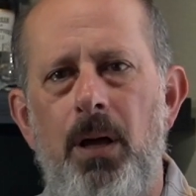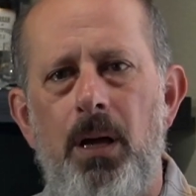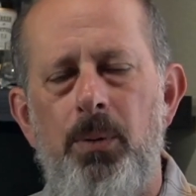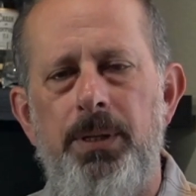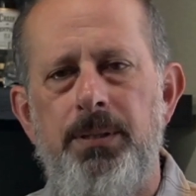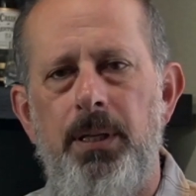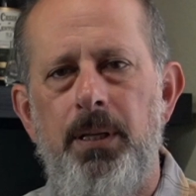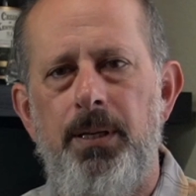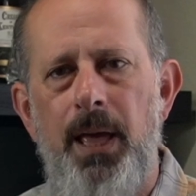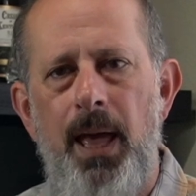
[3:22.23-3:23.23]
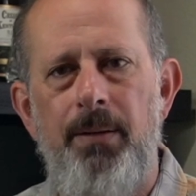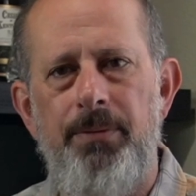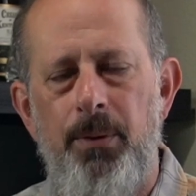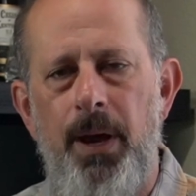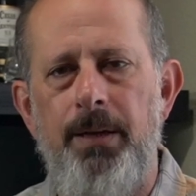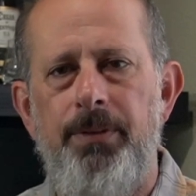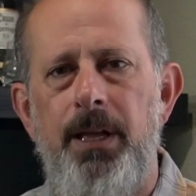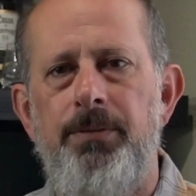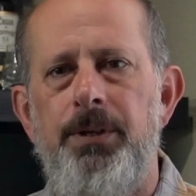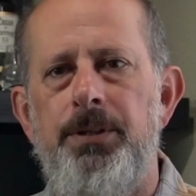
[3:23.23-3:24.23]
Dog whiskey could have the right
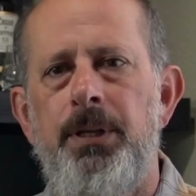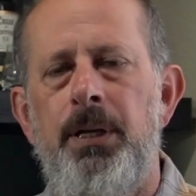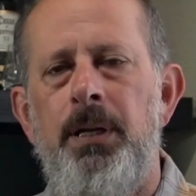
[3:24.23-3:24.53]
flavors.